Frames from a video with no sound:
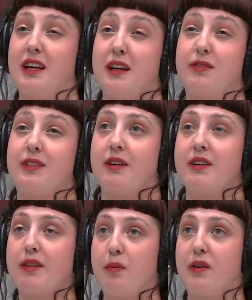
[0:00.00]
if there
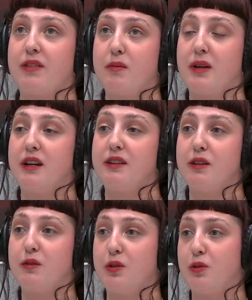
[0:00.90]
is a
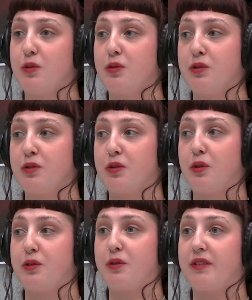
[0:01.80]
possibility of you to
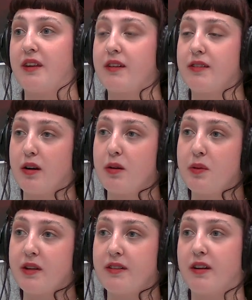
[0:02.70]
go to a sex
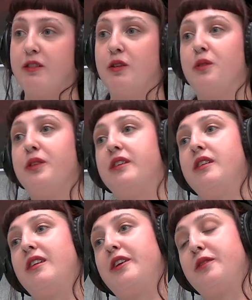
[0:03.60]
therapist, I know there are
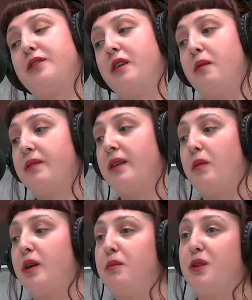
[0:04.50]
a lot of times that
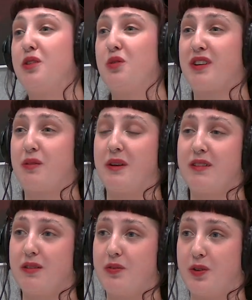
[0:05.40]
might be too
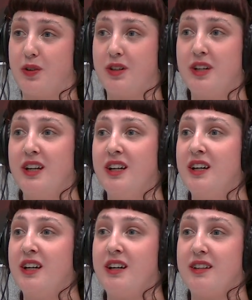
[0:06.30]
expensive or
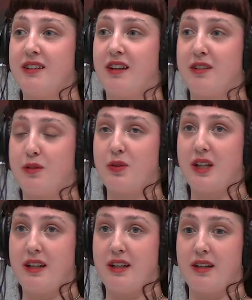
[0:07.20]
not
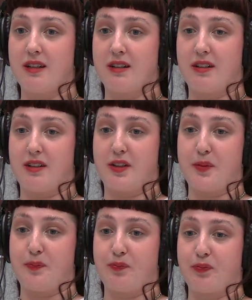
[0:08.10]
really
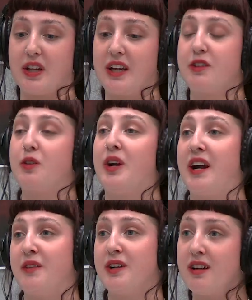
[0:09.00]
in your
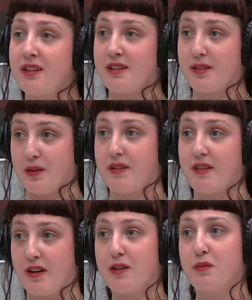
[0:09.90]
area, so
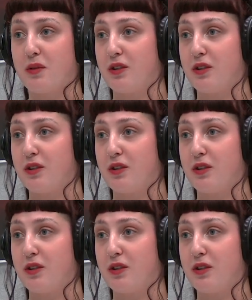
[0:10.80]
it's hard,